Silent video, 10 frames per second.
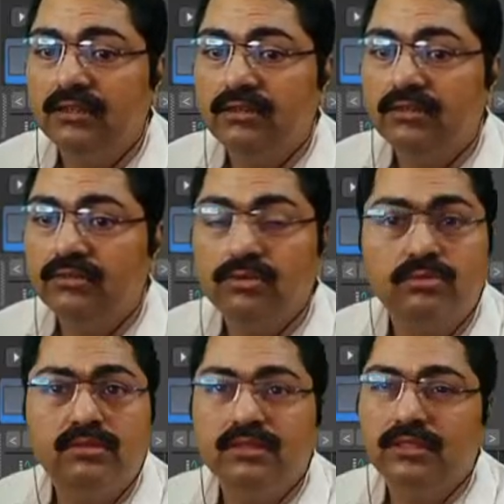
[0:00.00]
So
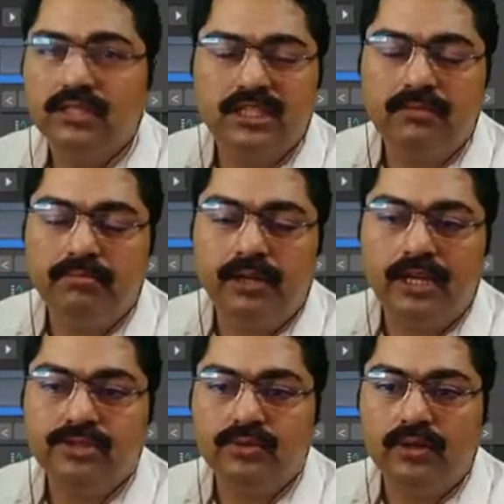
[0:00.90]
this is simple actually,